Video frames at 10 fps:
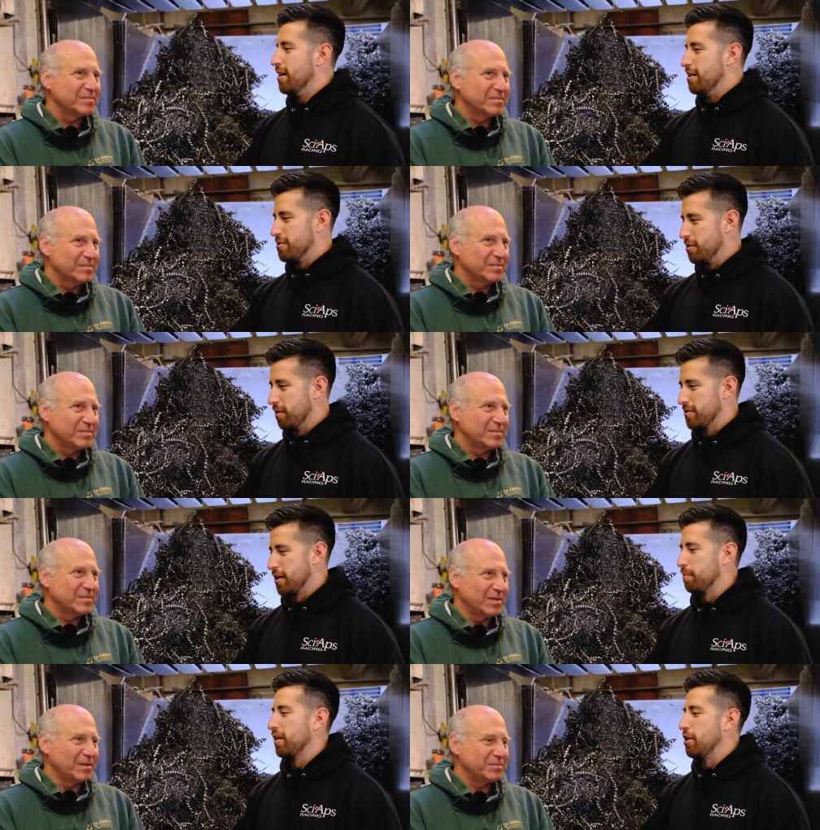Speaker 1: is shooting
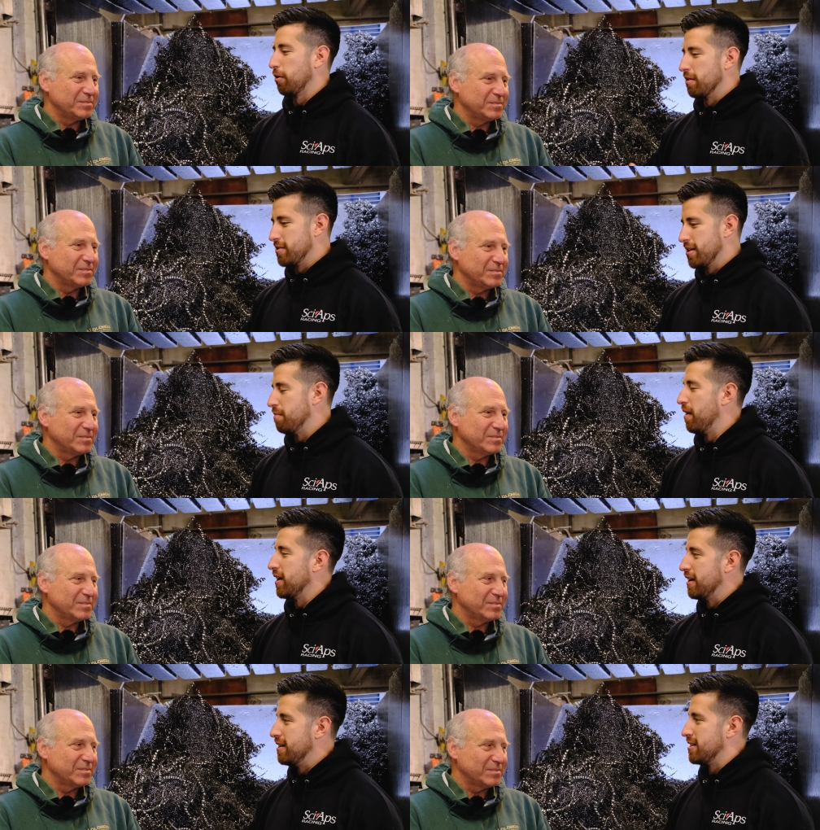something. Yeah. You can see the
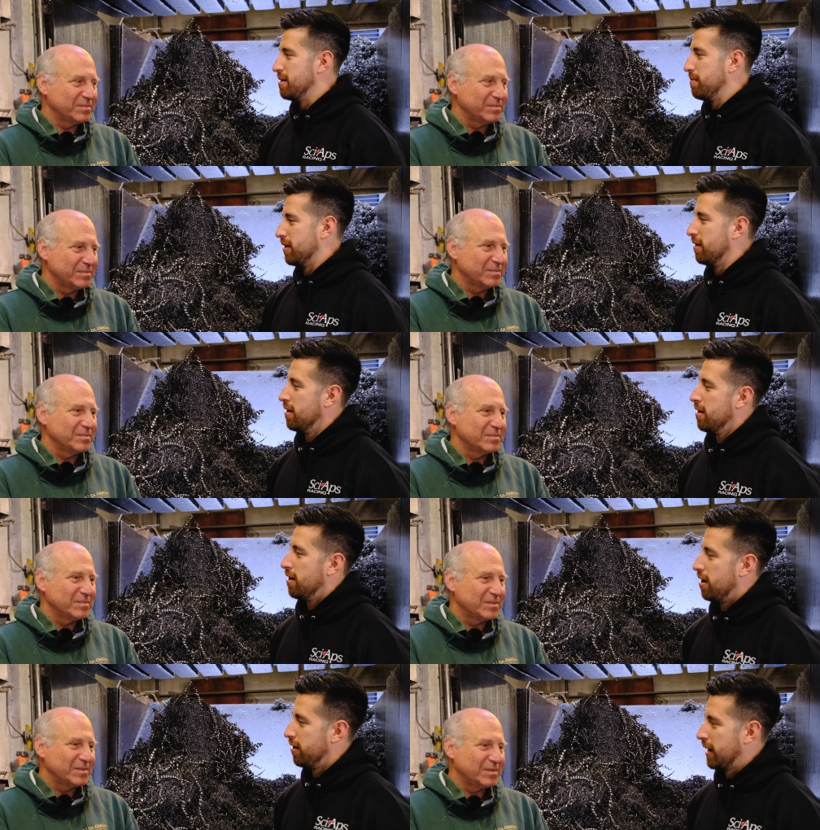magnesium and
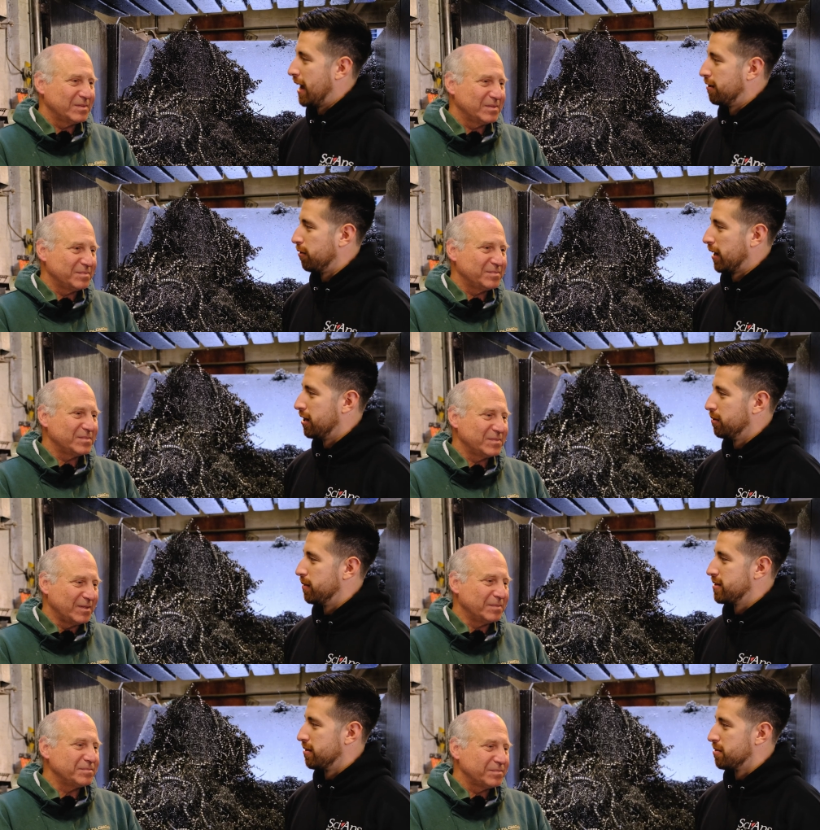all the alloying
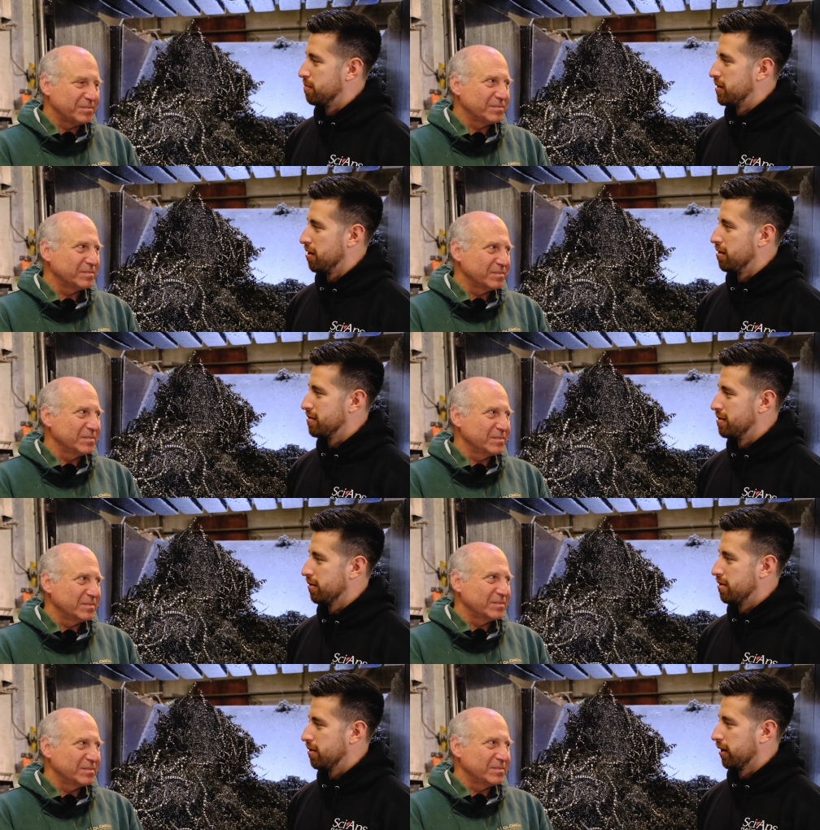elements yeah. in those materials, and
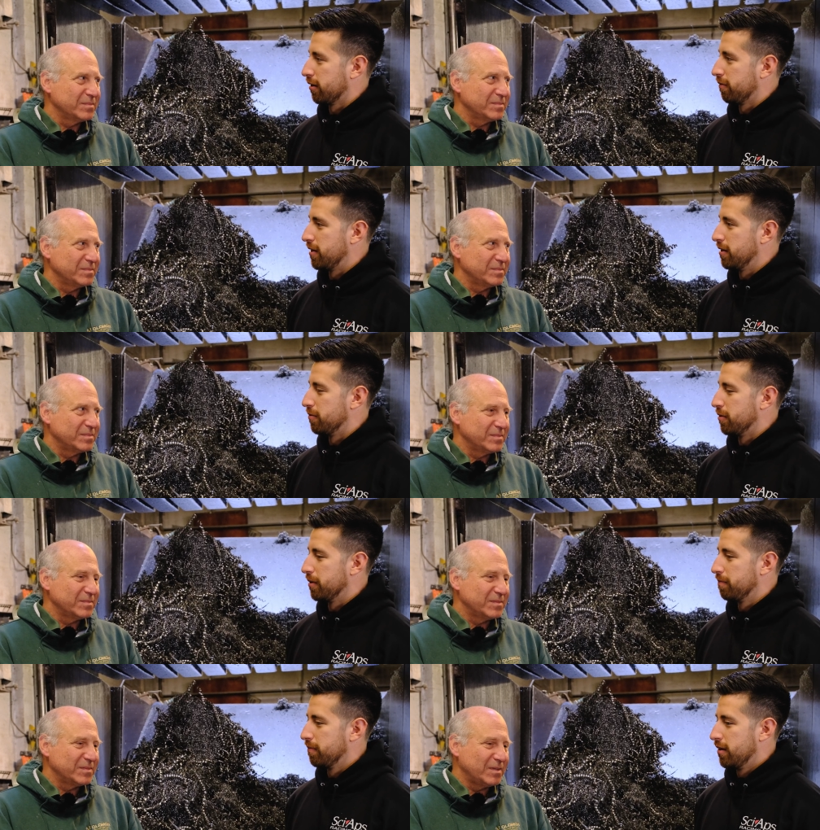you, you, get a good feel for
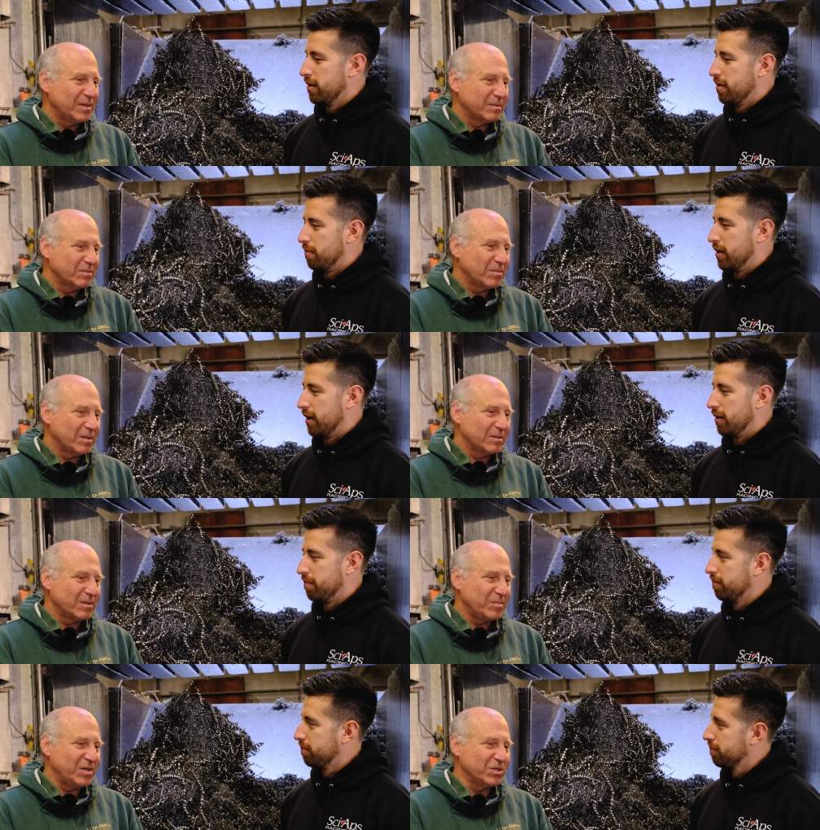it.
Speaker 2: Yeah, but
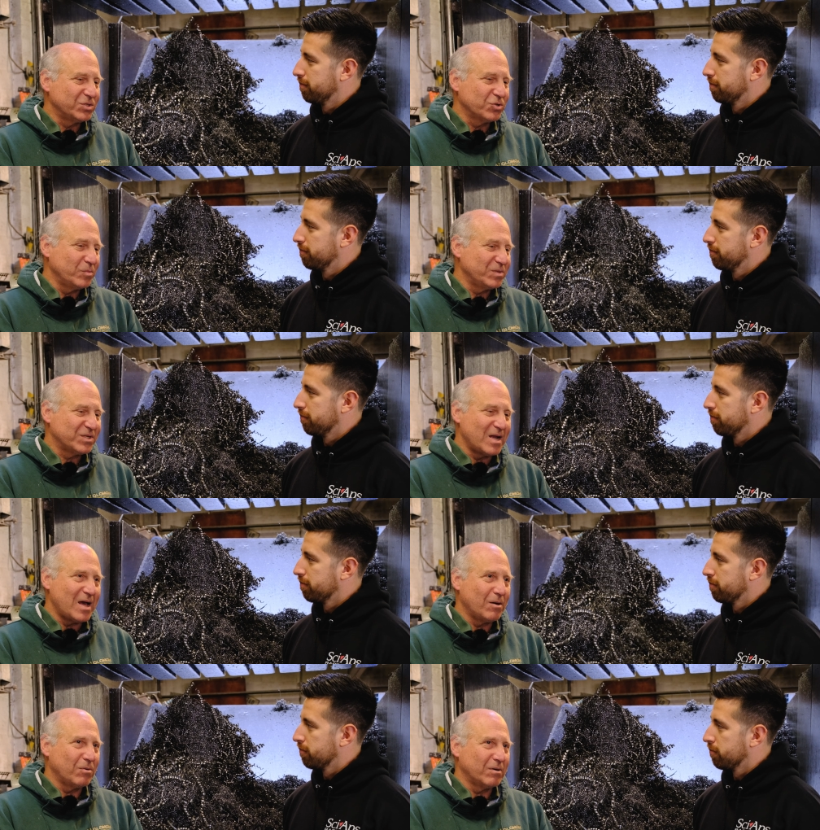well, uh, I mean, consumers
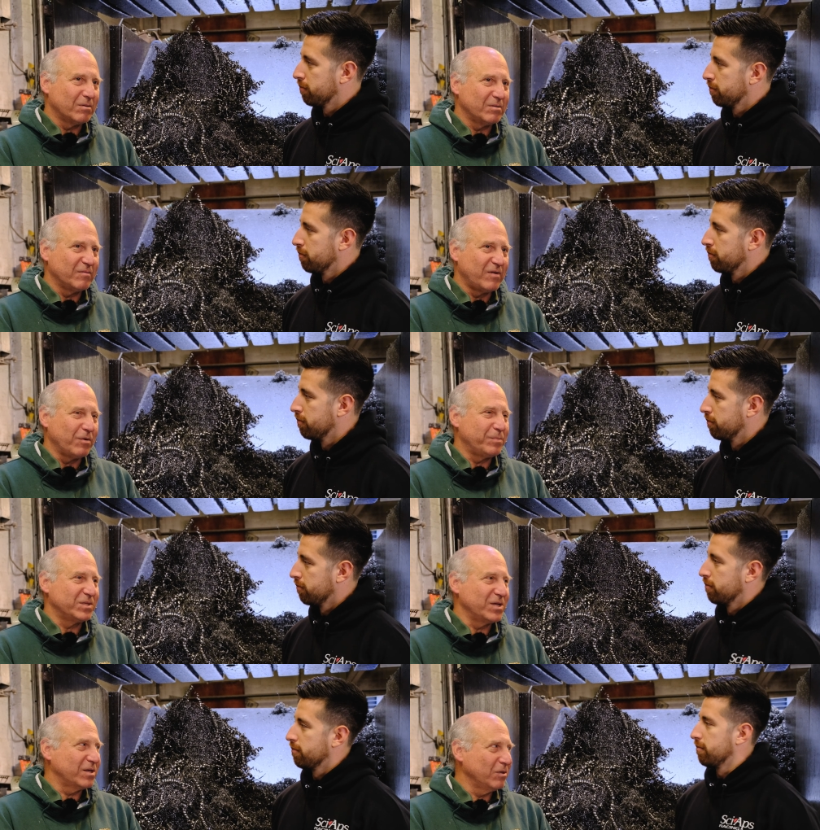now are very
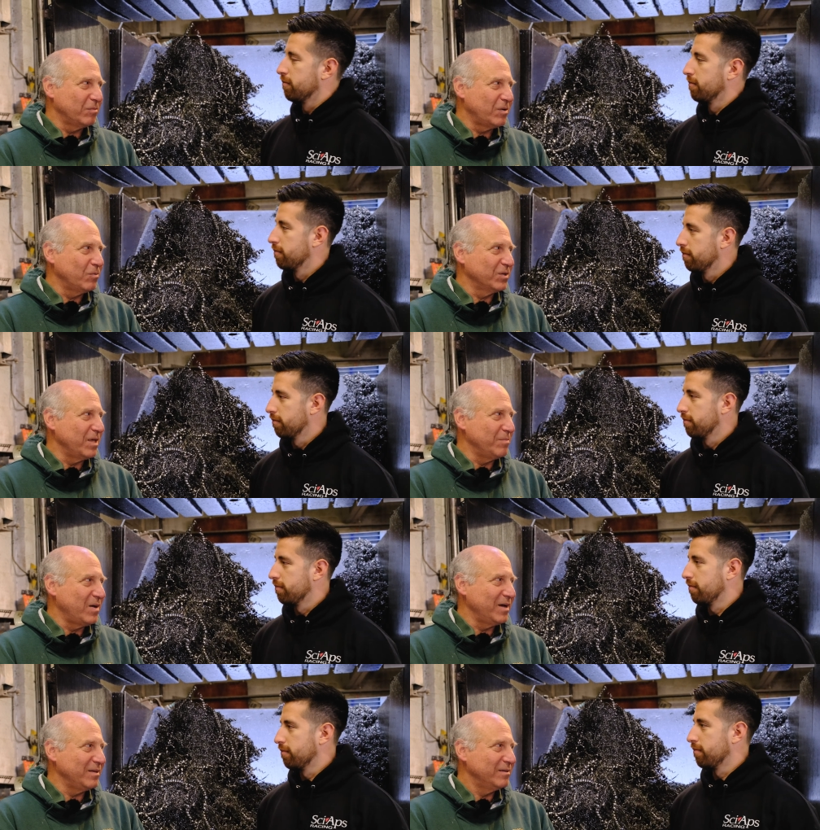particular about what they
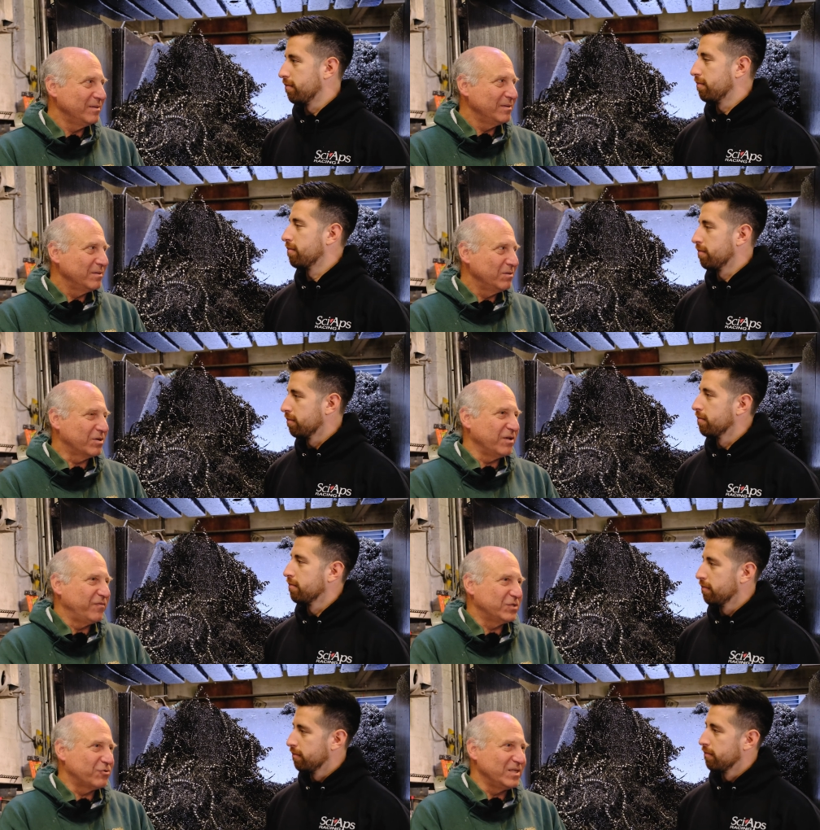buy, looking
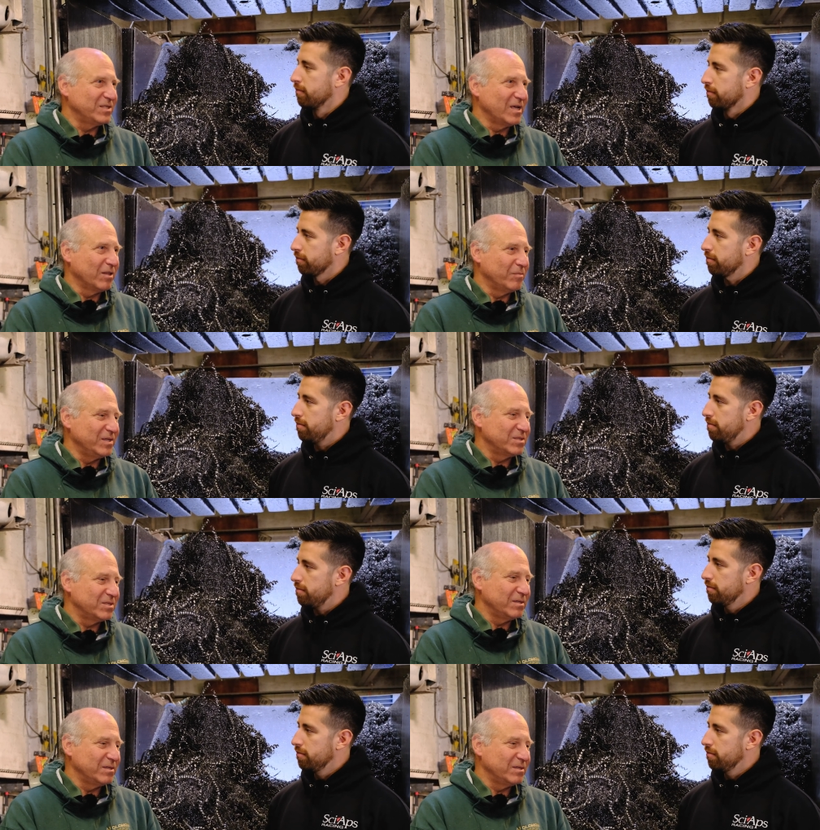for trace elements